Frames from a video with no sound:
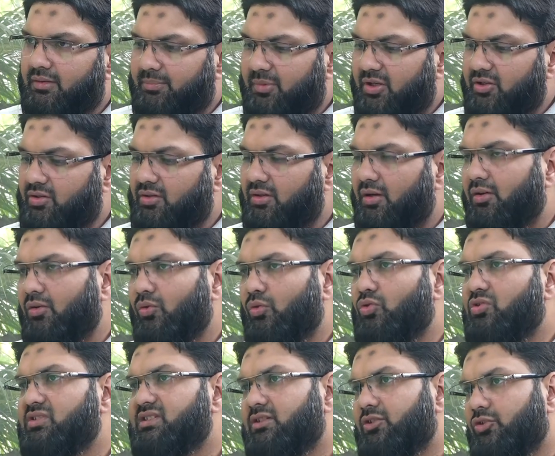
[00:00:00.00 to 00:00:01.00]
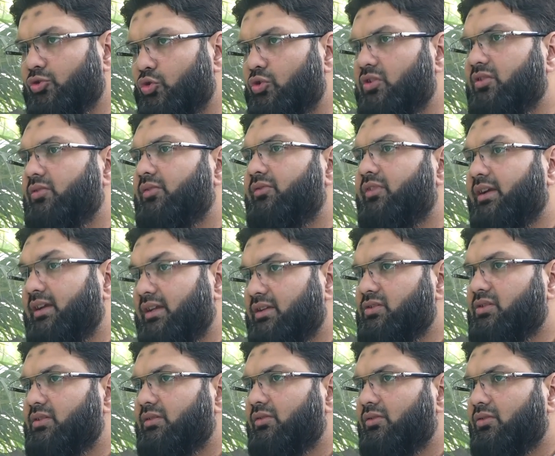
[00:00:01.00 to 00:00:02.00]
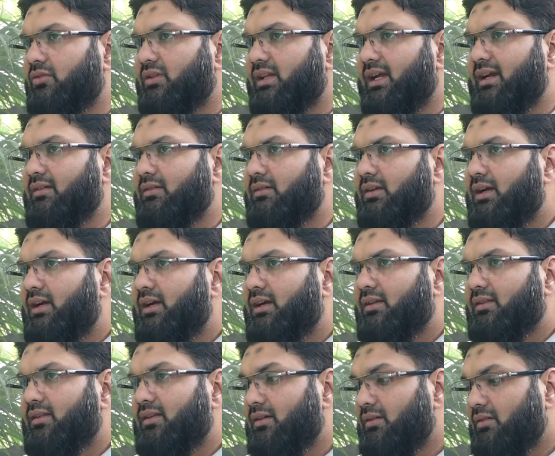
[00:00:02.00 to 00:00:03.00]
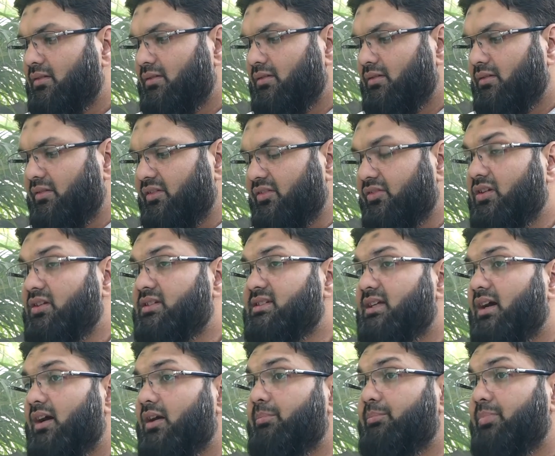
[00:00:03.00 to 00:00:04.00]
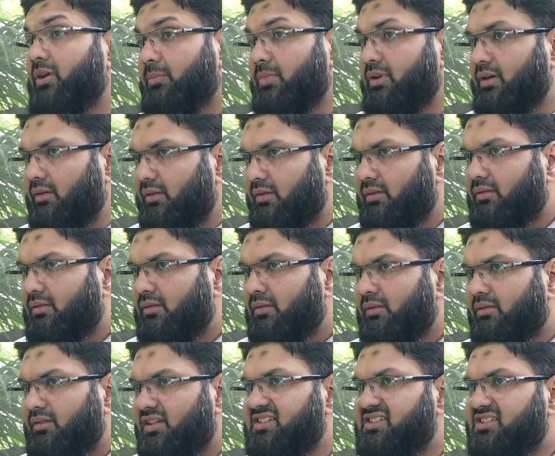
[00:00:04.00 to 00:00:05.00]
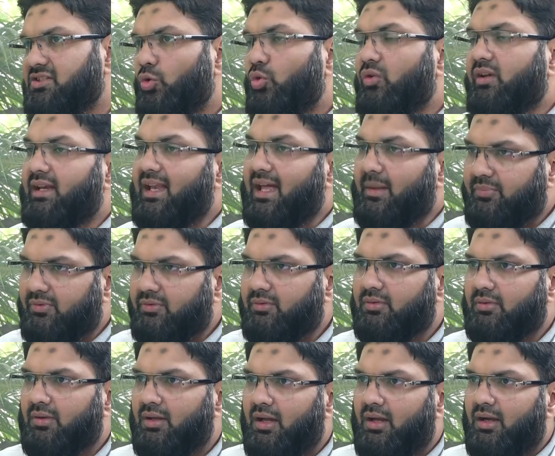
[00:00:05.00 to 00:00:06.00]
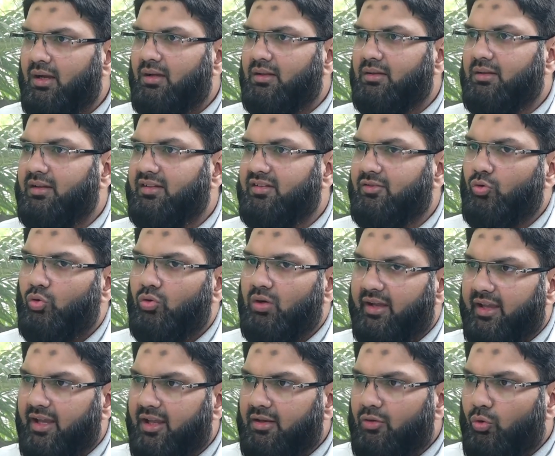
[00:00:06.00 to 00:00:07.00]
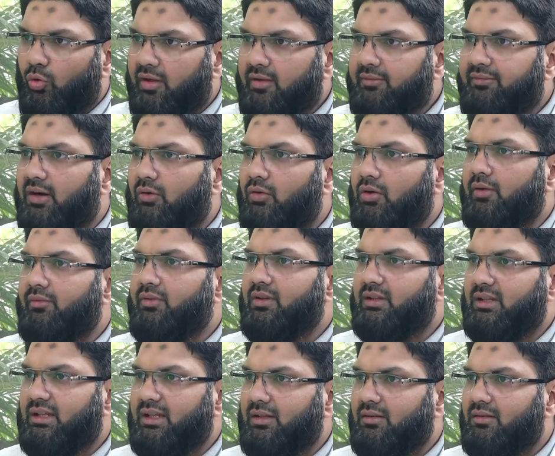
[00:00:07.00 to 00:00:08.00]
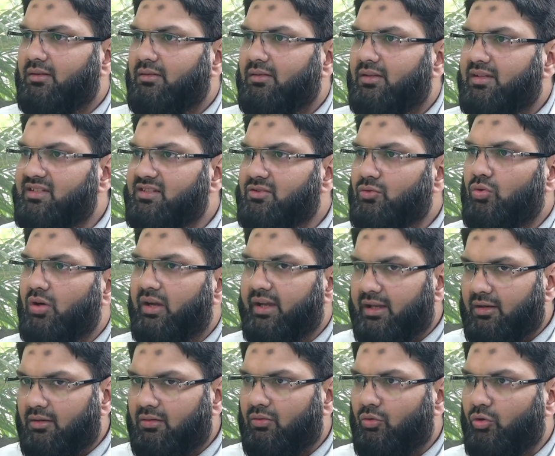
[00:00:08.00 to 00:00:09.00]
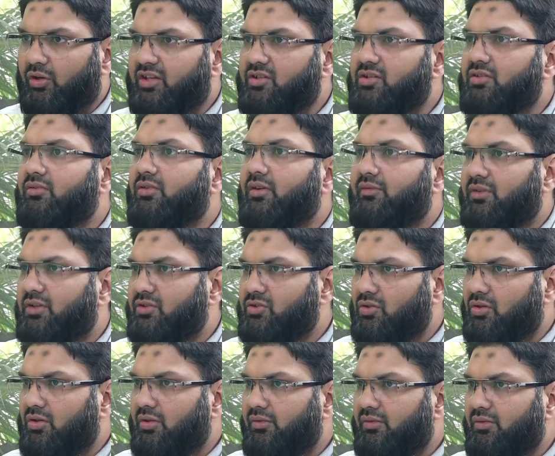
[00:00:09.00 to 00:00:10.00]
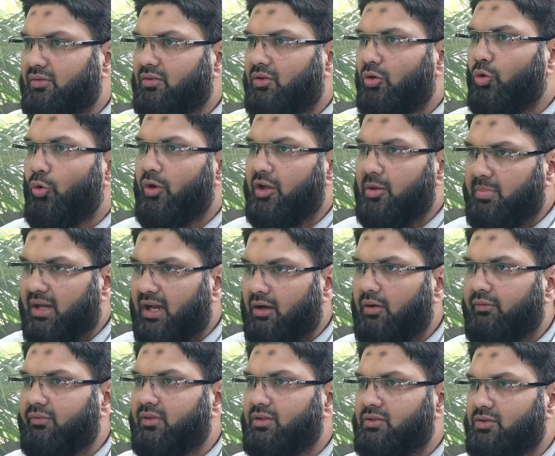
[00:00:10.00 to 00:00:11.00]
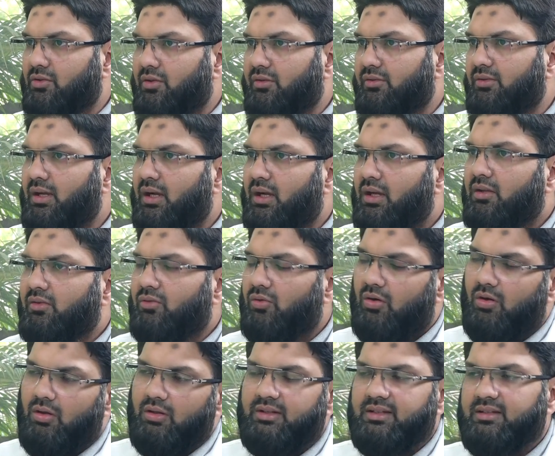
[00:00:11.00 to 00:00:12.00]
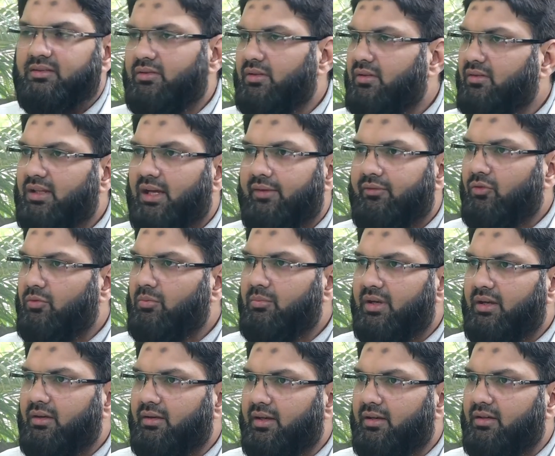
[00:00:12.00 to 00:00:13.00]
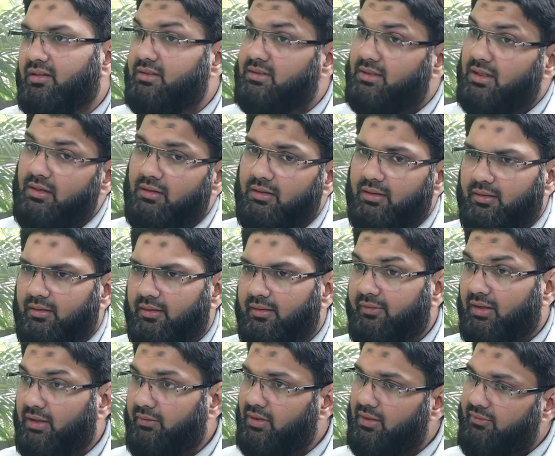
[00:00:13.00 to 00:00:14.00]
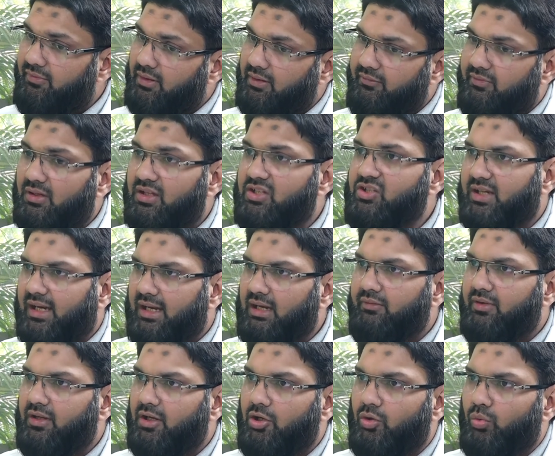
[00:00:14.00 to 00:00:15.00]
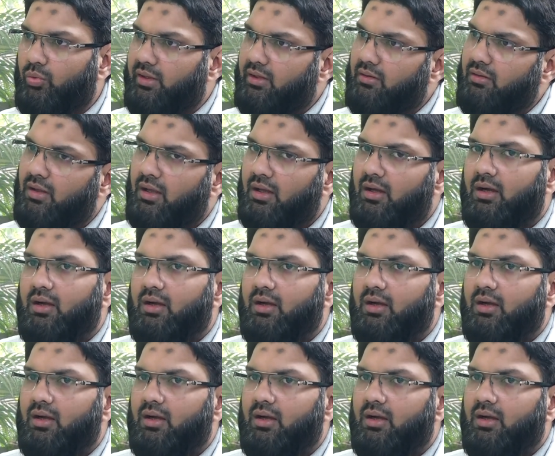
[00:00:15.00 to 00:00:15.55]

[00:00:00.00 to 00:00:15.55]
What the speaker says: patient undergoes 2 years of retention so that the results are permanent. There is no relapse, There's no again going forward of the teeth, there's no again rotations of the jaws or going back of the jaws. So all these things have to be maintained. Still, even if in a child we are doing,